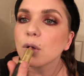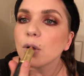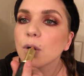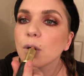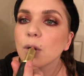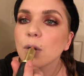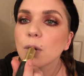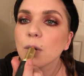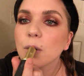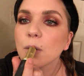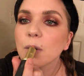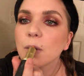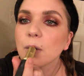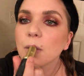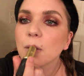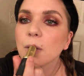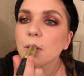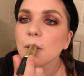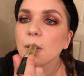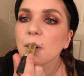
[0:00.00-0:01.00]

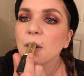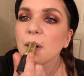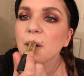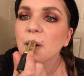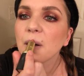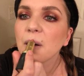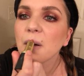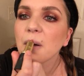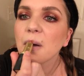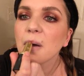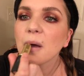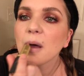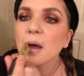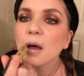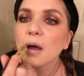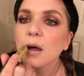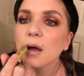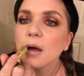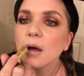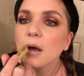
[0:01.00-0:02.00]

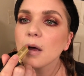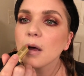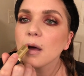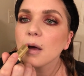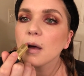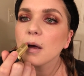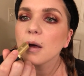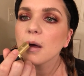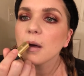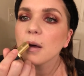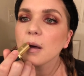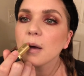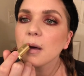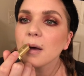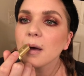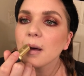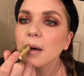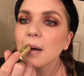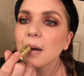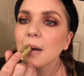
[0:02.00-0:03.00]

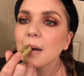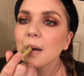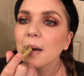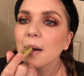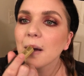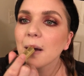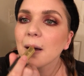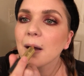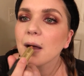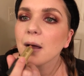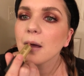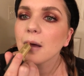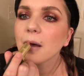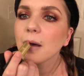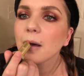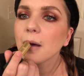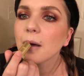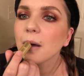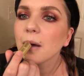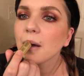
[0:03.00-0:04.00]

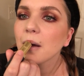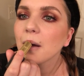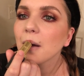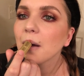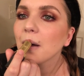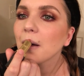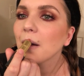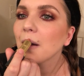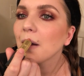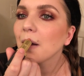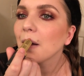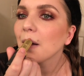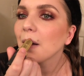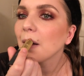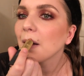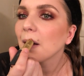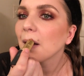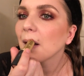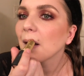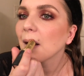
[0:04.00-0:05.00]

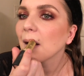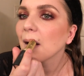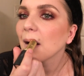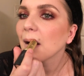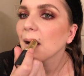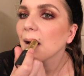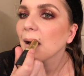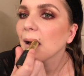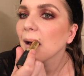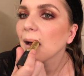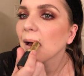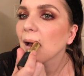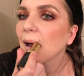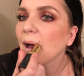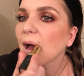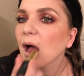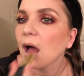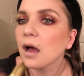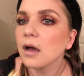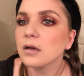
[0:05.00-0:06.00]

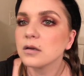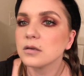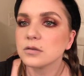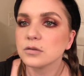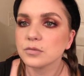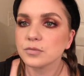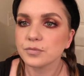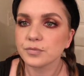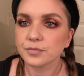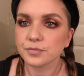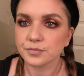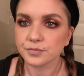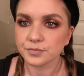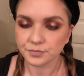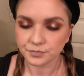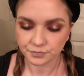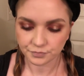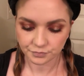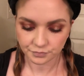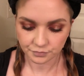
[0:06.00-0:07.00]

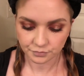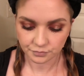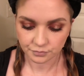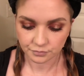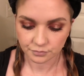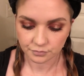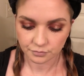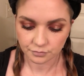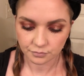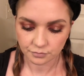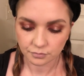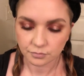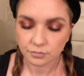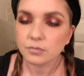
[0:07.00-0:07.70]
Nothing is said.